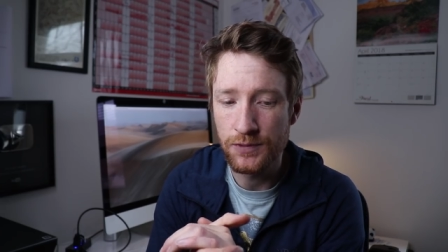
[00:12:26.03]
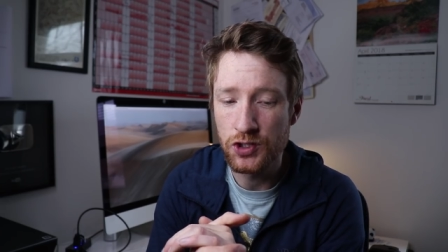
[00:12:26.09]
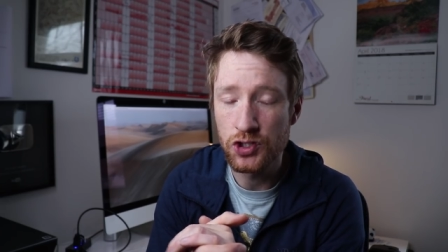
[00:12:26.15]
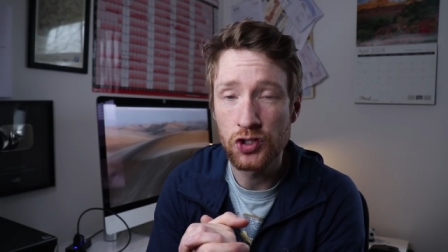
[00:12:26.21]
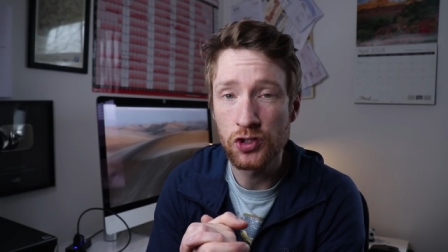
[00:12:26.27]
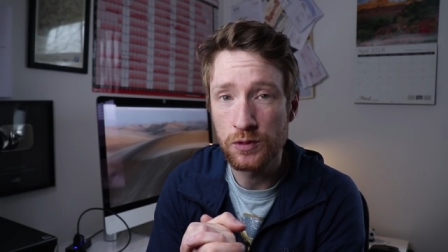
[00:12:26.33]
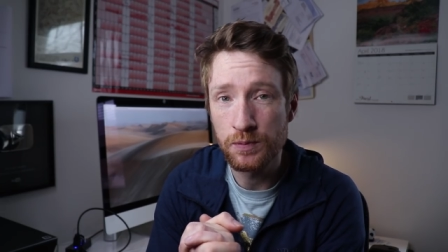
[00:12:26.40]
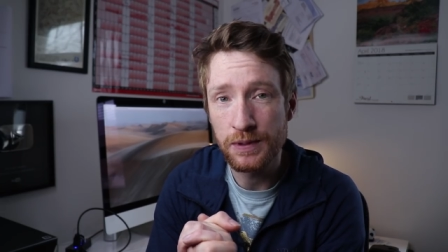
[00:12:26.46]

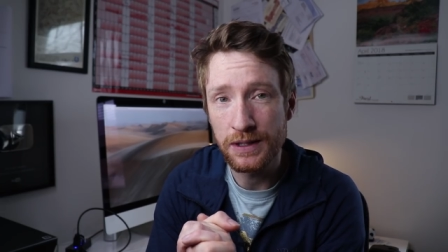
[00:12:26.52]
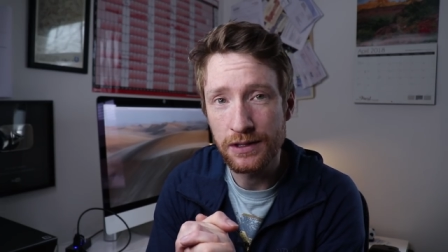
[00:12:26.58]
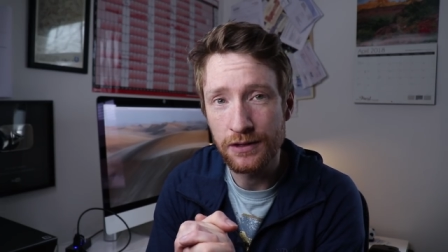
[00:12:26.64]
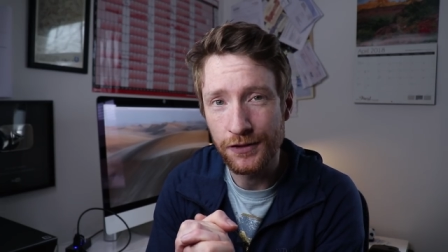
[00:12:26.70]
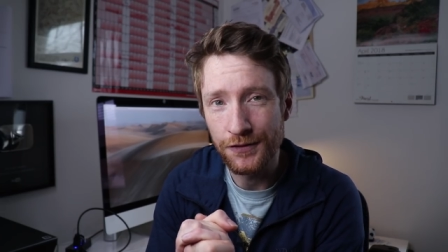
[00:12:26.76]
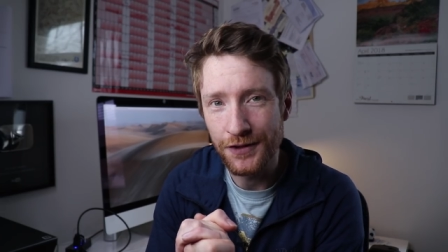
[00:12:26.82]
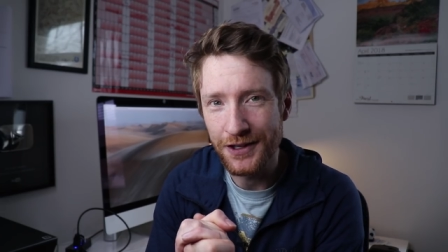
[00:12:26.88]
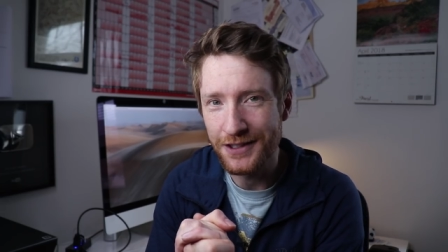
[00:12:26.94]
should be
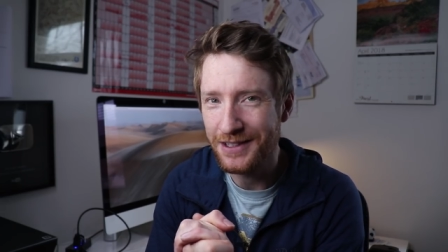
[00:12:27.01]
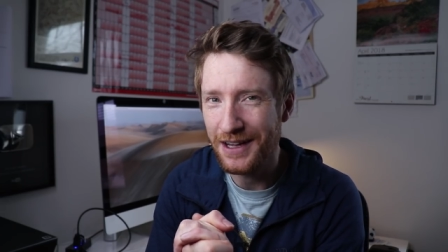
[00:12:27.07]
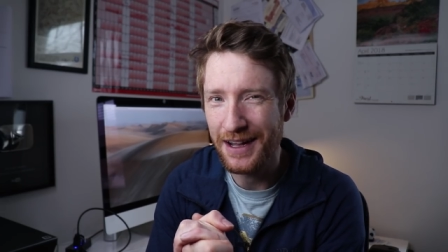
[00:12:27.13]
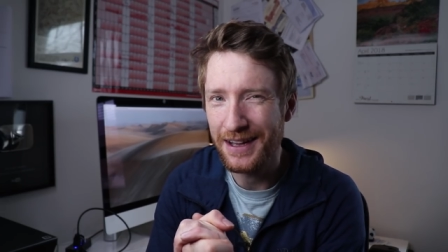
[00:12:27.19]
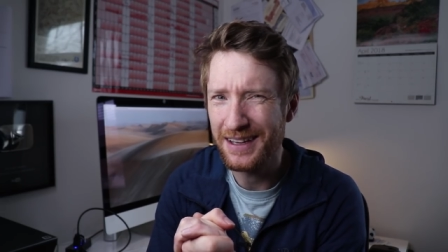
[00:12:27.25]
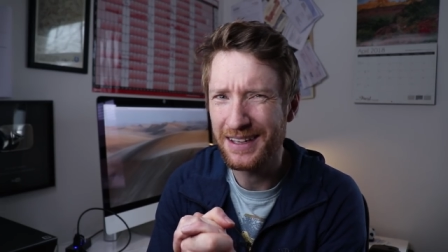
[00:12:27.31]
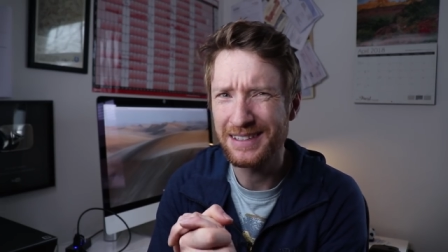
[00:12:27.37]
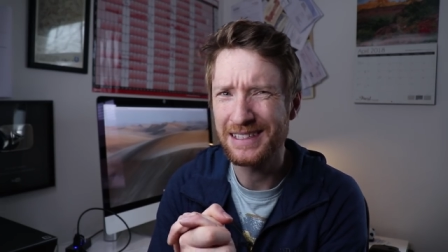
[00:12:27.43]
your first
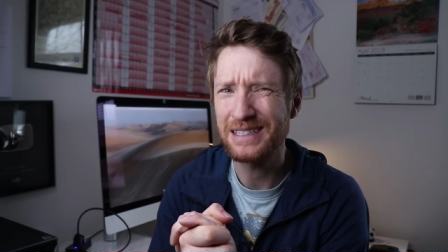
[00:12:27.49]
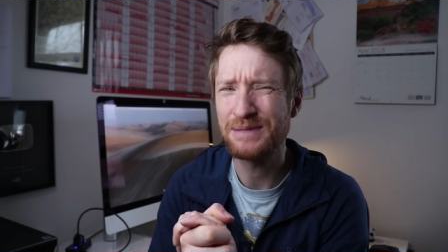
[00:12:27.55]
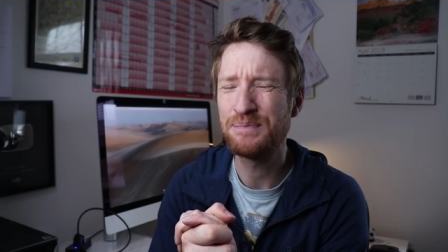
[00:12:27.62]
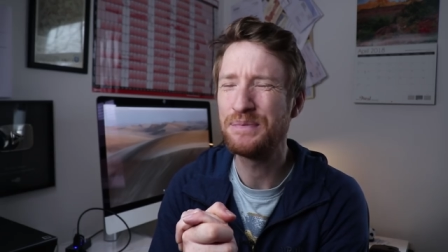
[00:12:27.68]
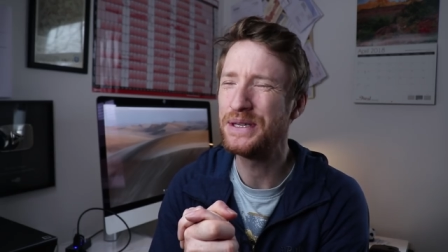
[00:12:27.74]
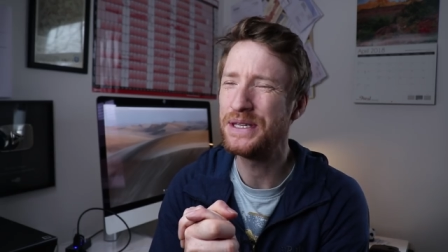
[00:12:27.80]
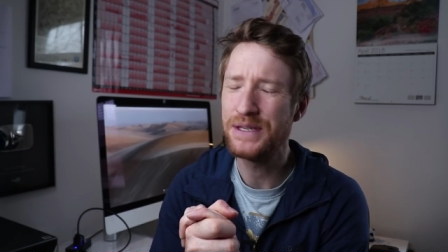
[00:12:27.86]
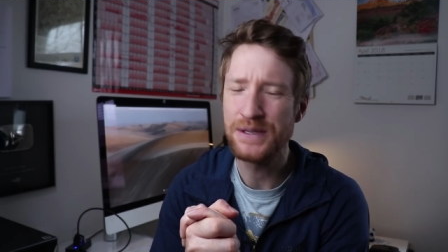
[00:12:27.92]
hike because it's
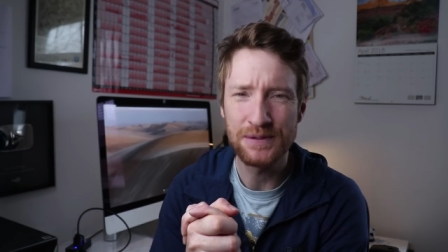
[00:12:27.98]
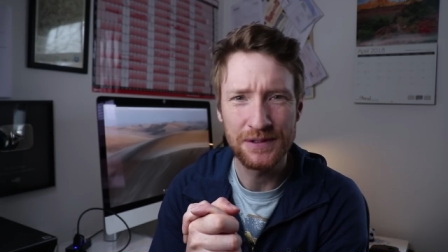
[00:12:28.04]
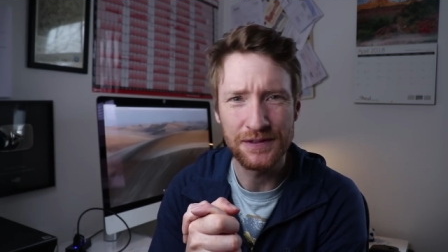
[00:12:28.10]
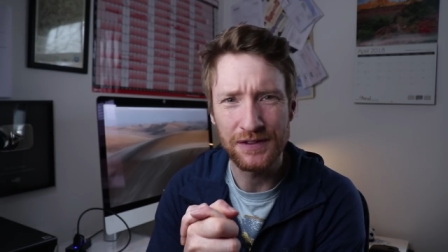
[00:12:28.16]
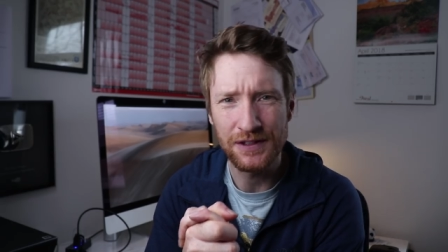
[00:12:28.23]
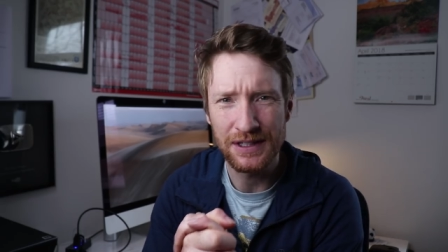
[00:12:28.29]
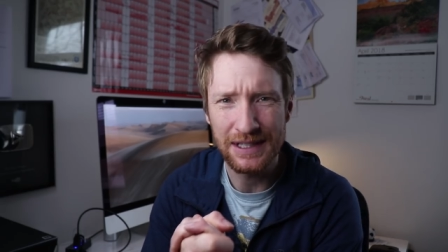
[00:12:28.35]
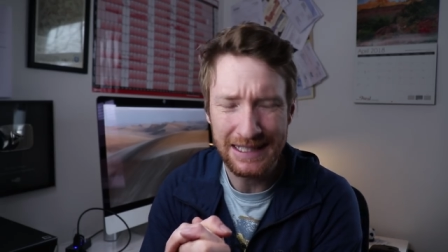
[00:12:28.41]

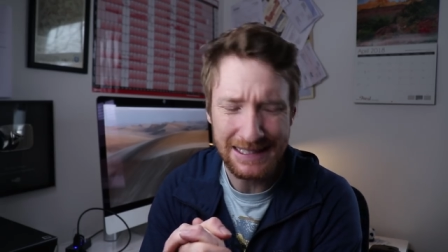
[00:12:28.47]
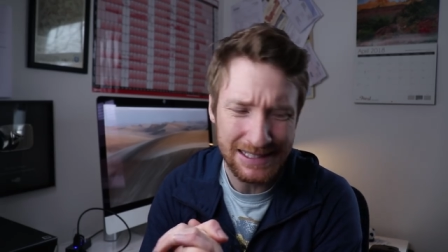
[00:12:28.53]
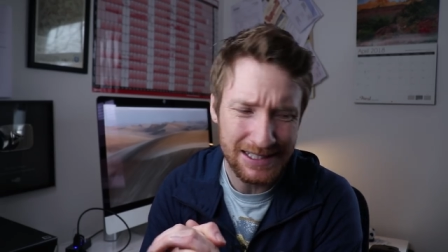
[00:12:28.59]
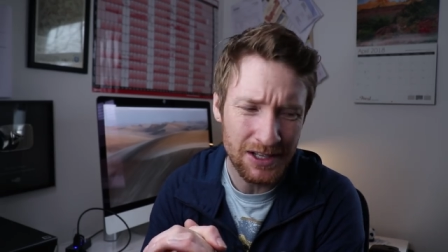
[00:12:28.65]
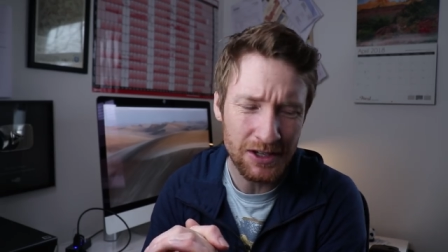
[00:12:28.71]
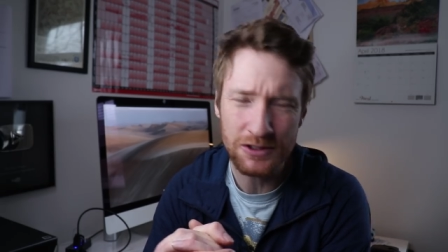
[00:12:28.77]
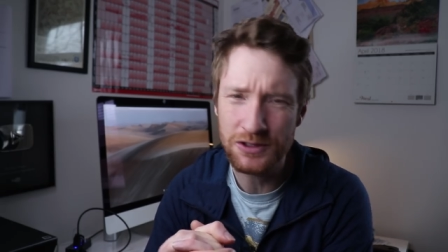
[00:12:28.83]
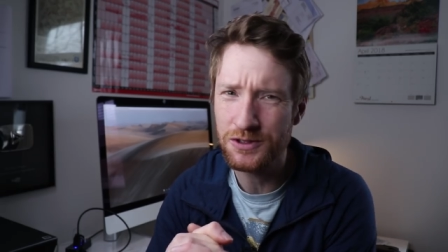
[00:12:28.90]
beautiful and it's
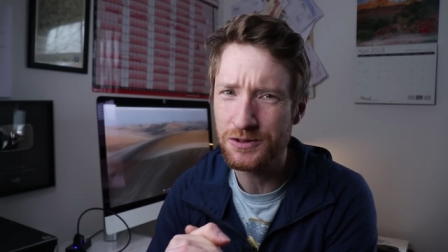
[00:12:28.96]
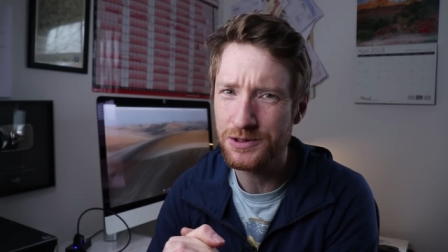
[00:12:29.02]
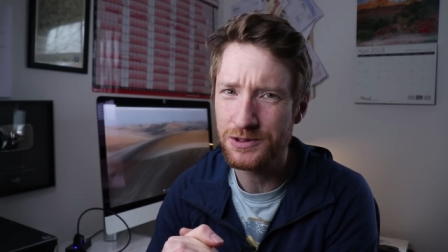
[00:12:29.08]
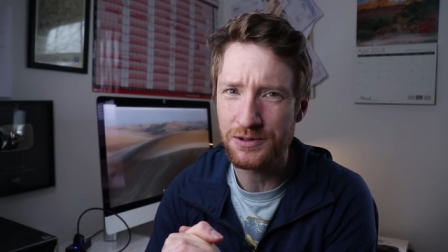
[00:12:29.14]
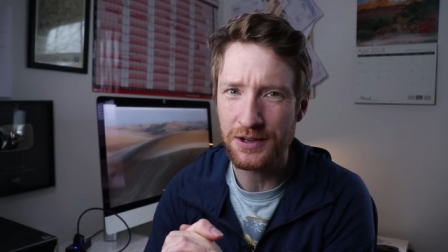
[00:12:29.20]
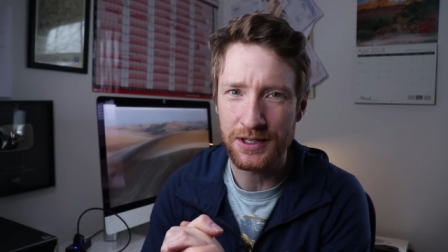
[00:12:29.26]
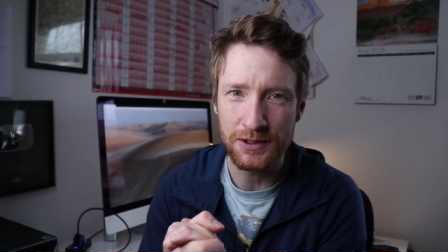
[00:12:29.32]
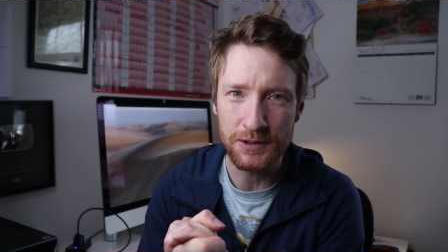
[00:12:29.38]
not too
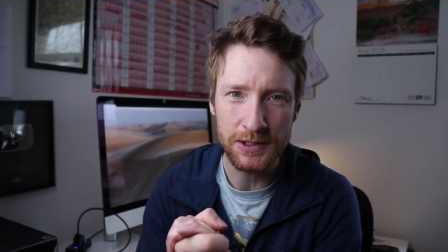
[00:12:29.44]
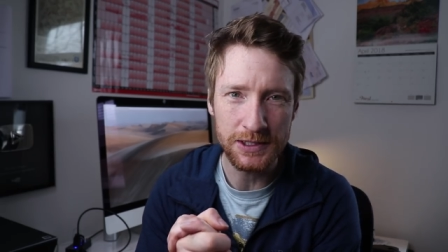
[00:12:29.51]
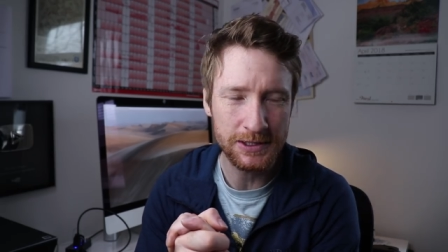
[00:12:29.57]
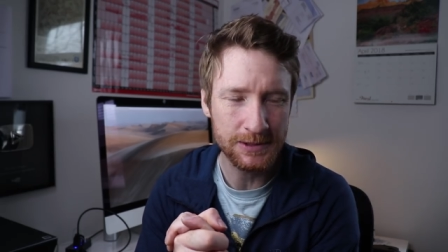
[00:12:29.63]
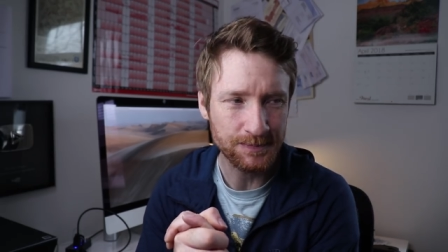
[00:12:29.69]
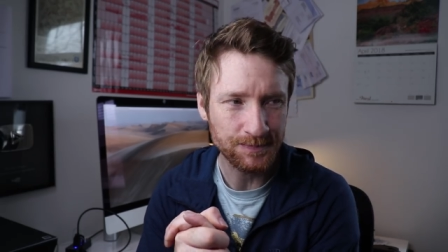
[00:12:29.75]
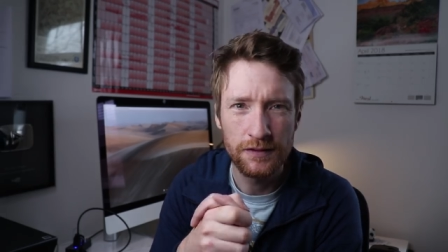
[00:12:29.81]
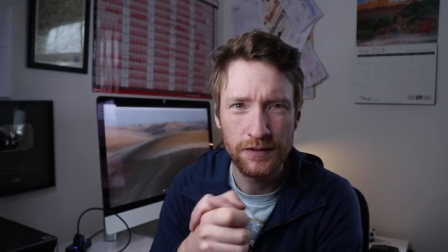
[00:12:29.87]
strenuous.